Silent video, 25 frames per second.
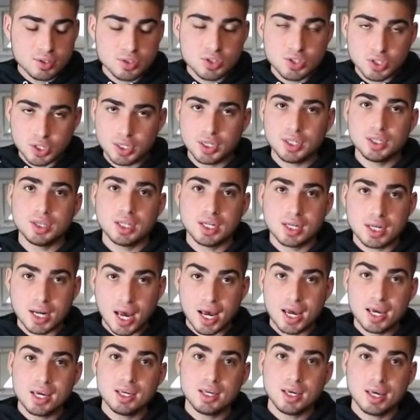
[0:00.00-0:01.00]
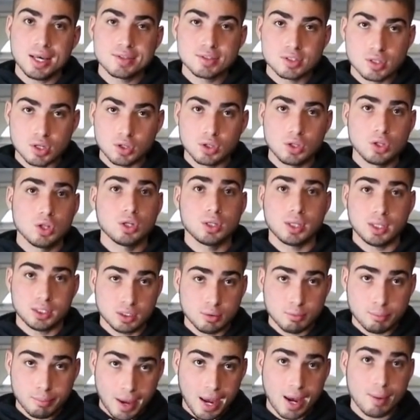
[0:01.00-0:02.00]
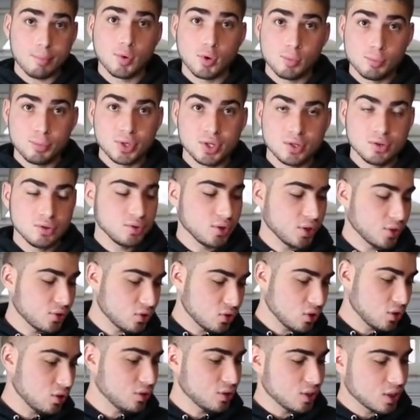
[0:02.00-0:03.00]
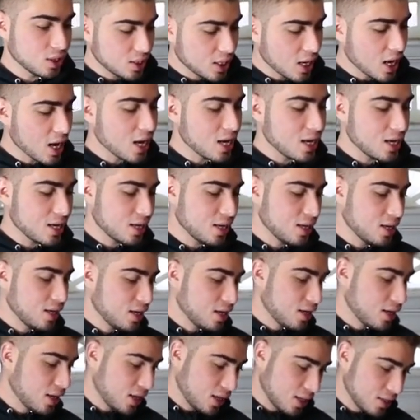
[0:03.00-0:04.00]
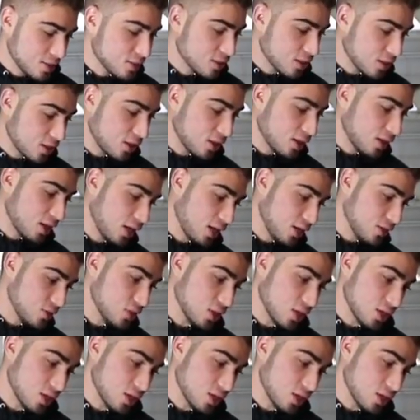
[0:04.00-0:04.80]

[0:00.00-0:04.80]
during the night it's gonna look like the Batmobile, and during the day it's gonna